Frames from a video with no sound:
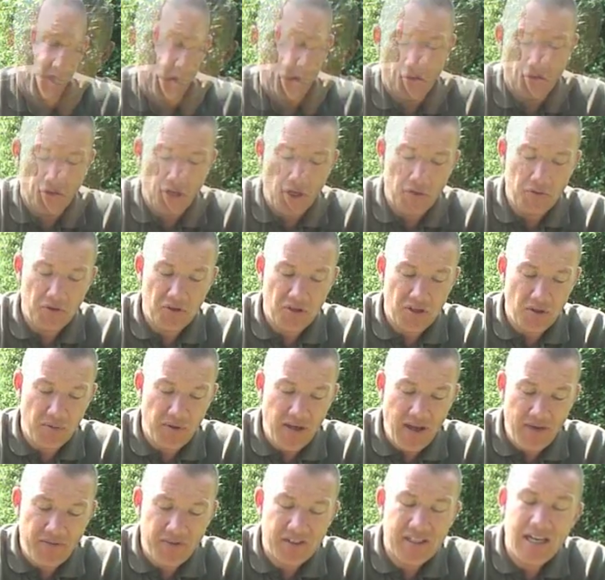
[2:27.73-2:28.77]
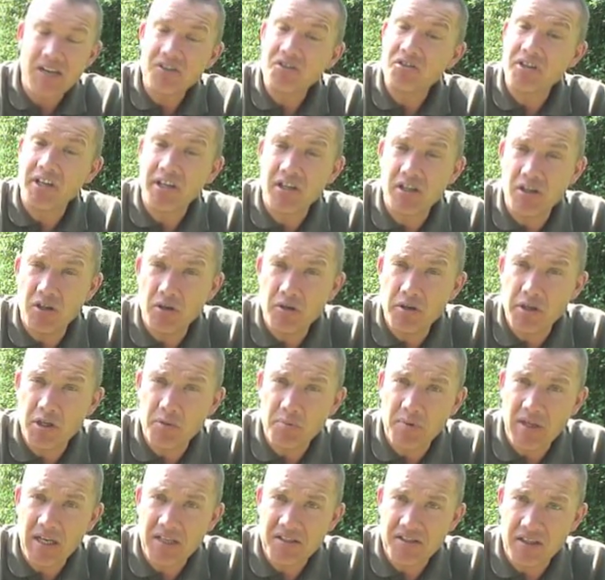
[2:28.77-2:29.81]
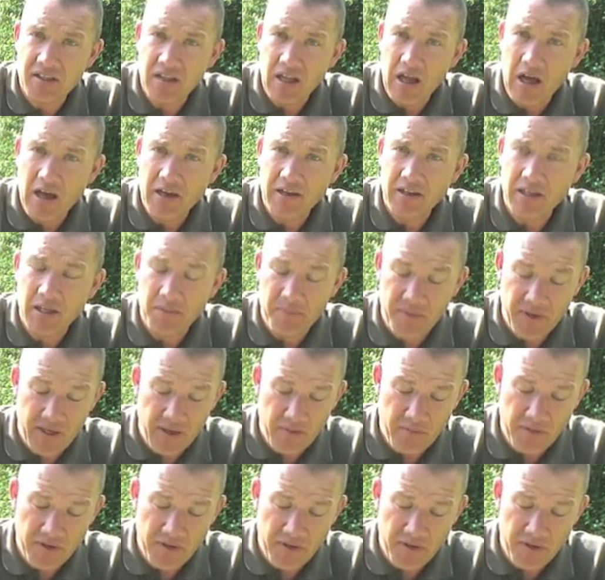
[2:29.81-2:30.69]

You'll notice that we haven't actually included a plastic line clip here,